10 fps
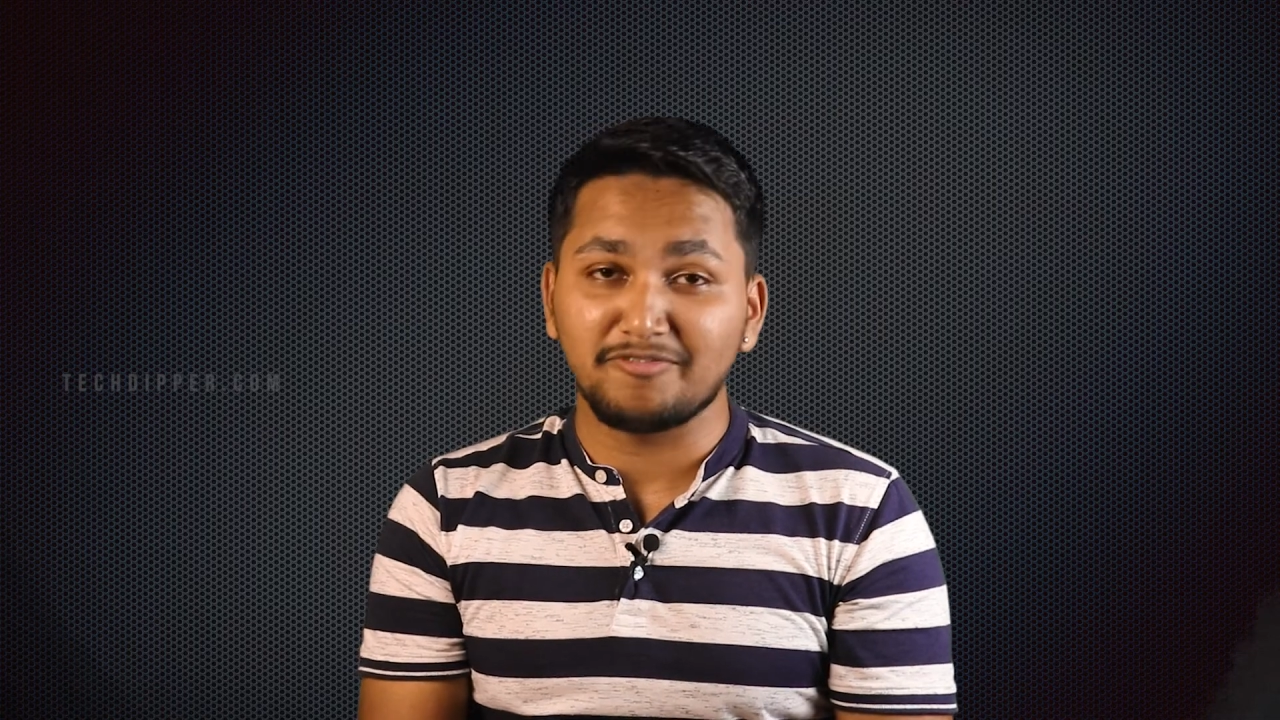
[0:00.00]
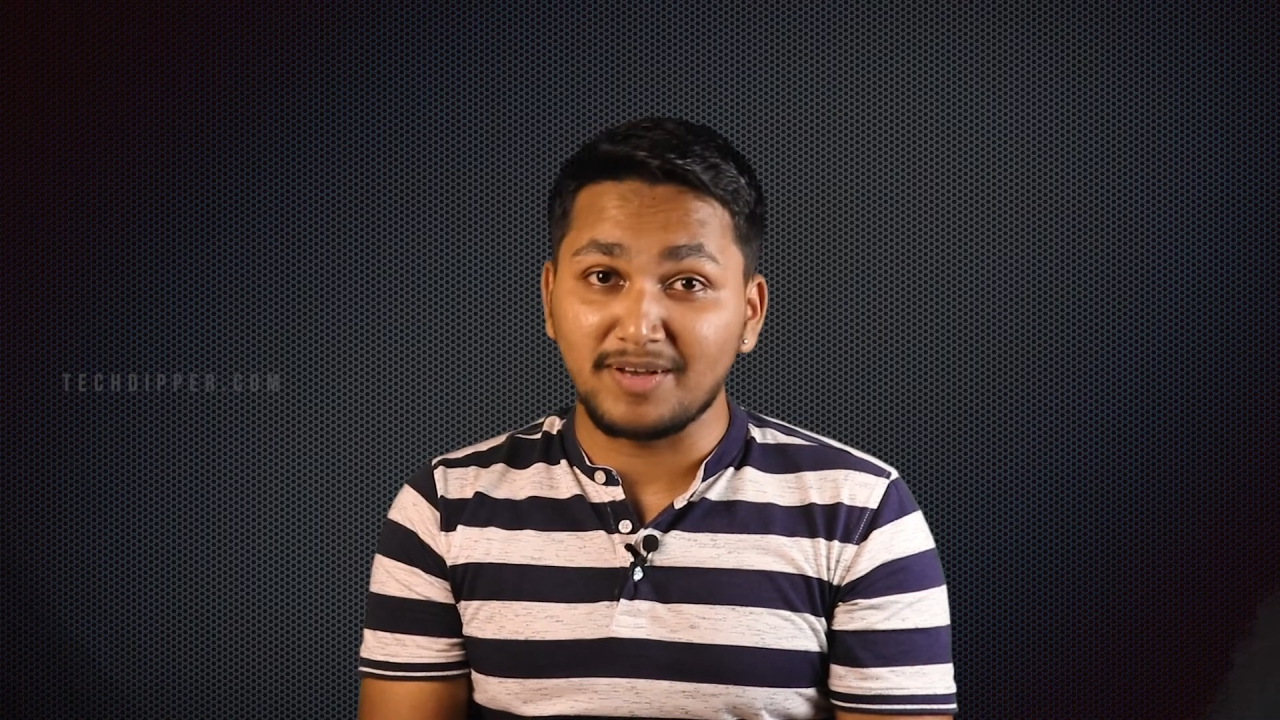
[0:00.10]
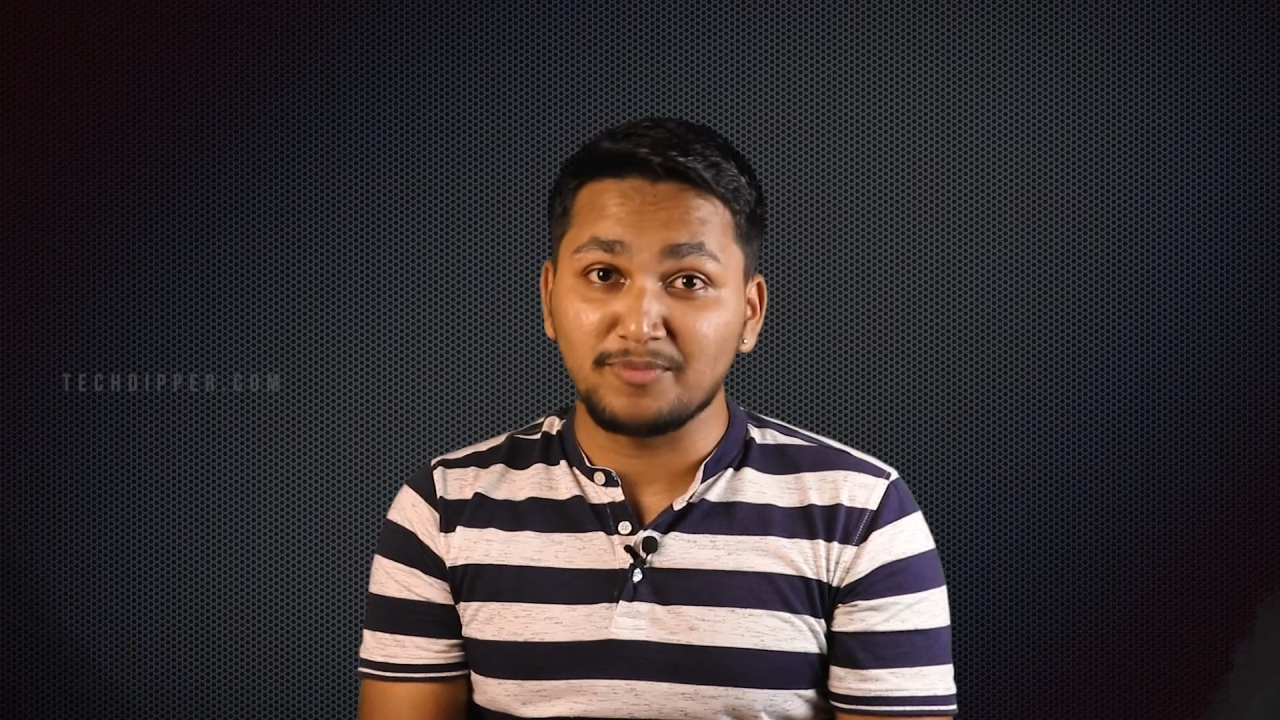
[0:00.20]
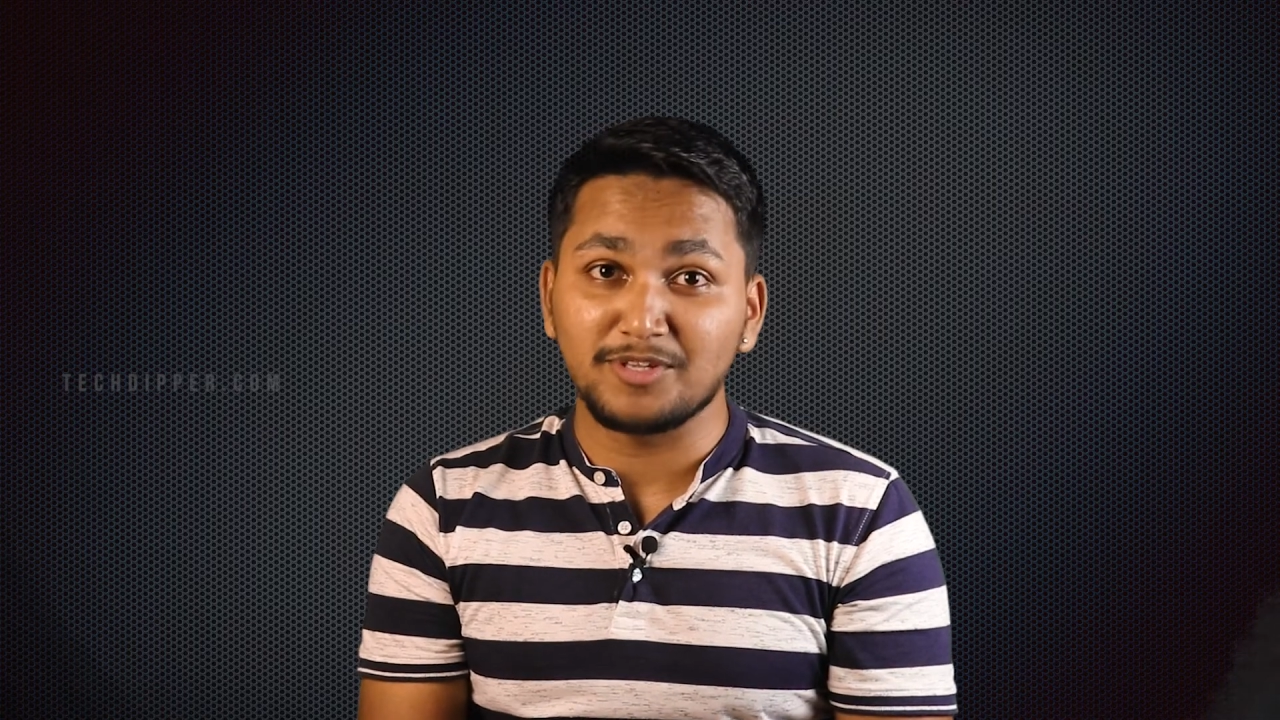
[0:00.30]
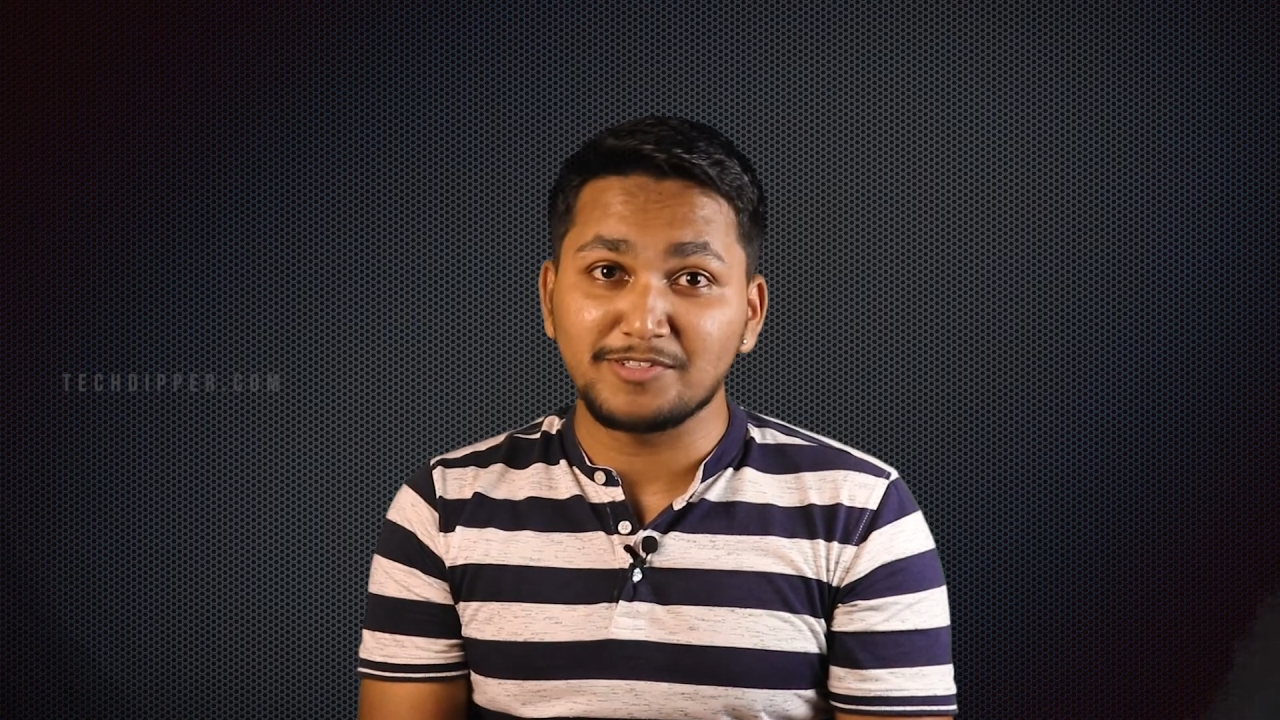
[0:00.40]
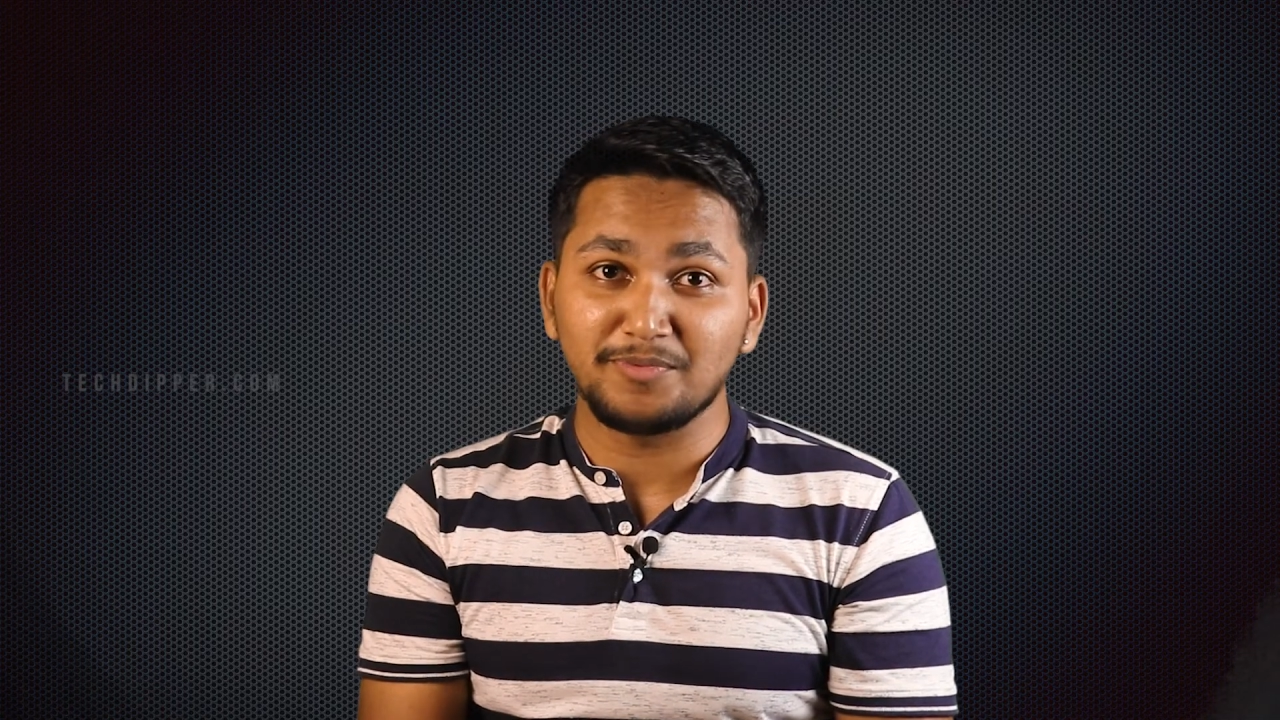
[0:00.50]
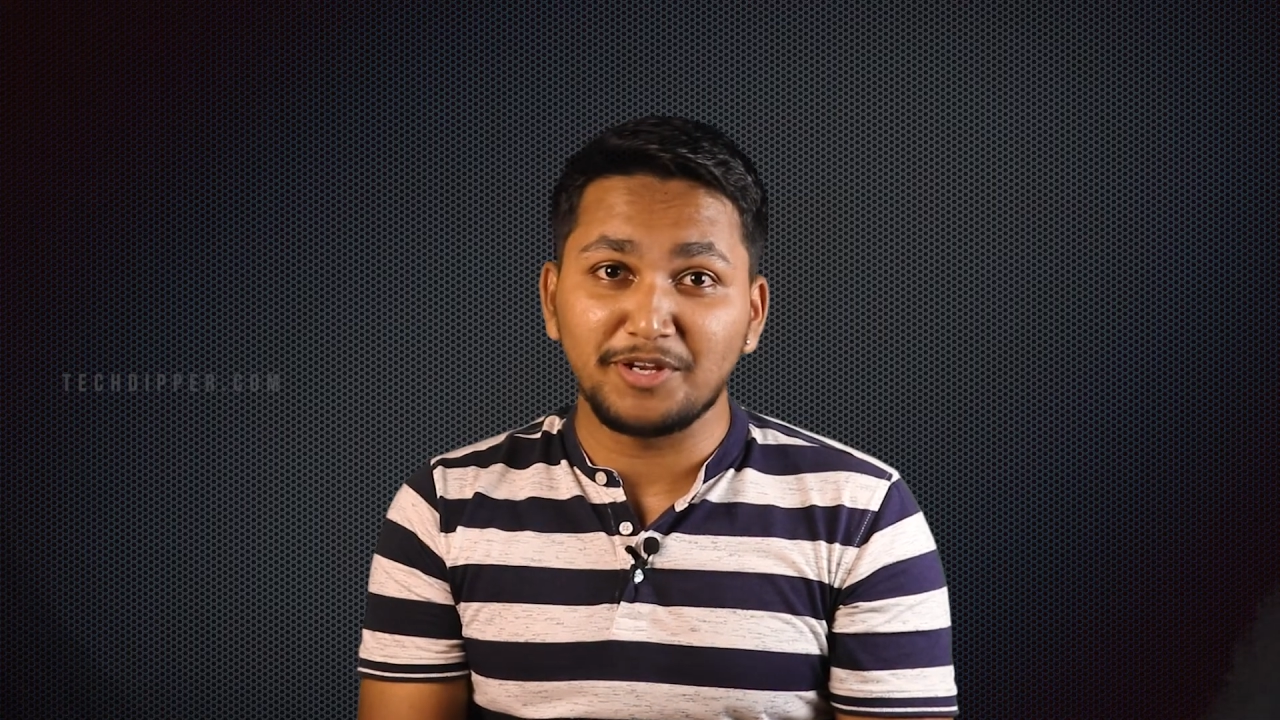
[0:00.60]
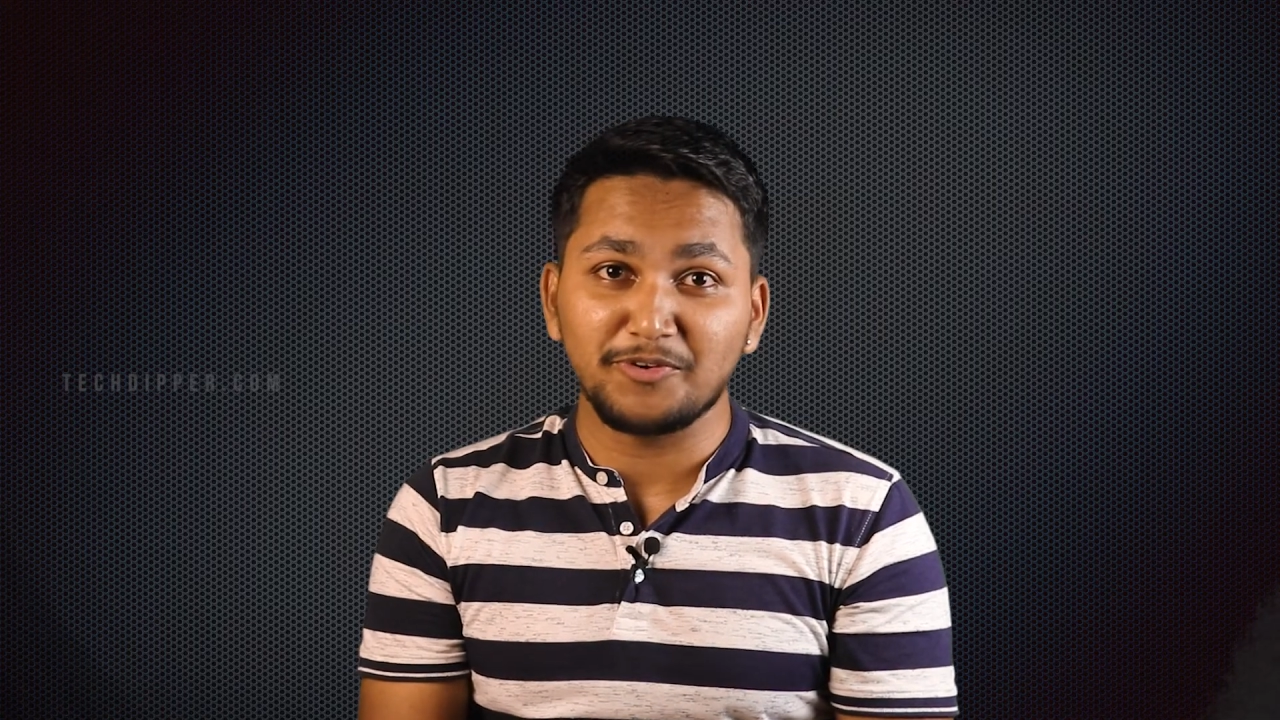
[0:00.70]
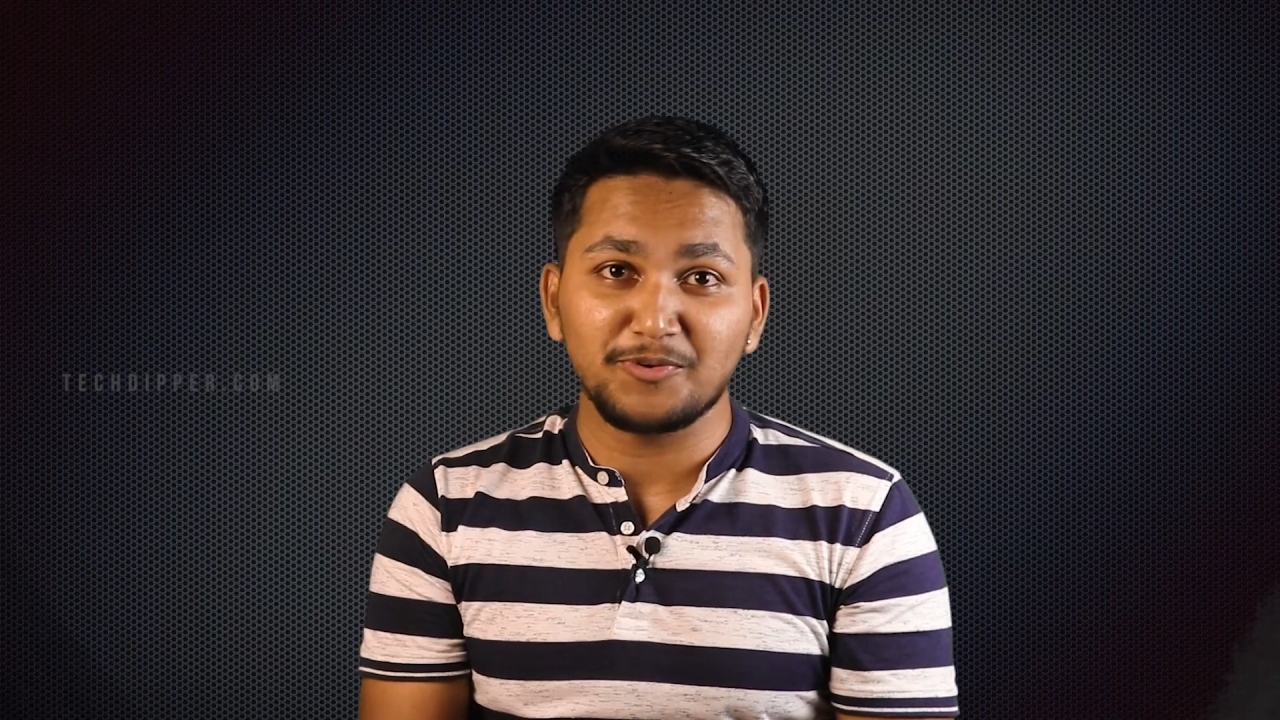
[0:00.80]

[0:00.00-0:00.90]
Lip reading: found this video